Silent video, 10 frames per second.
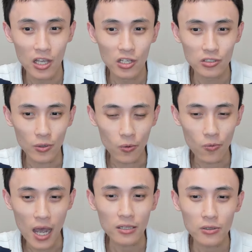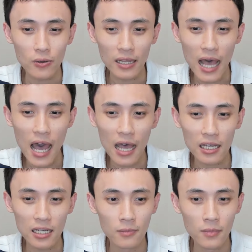So we want to
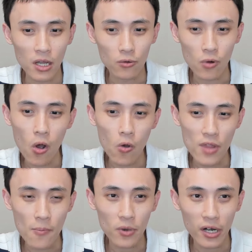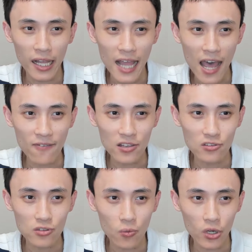lock the row number
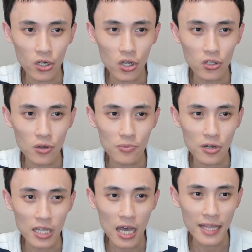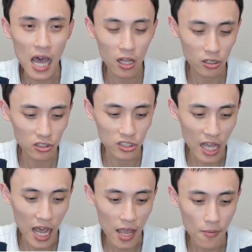11. So we're going to put a
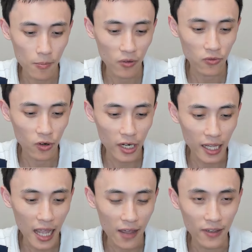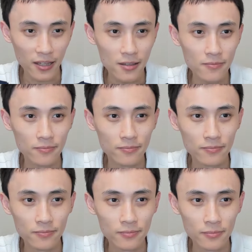$sign before 11.
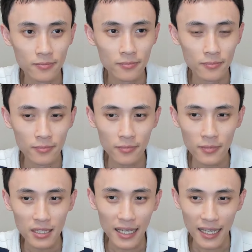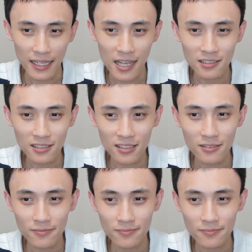Then hit enter.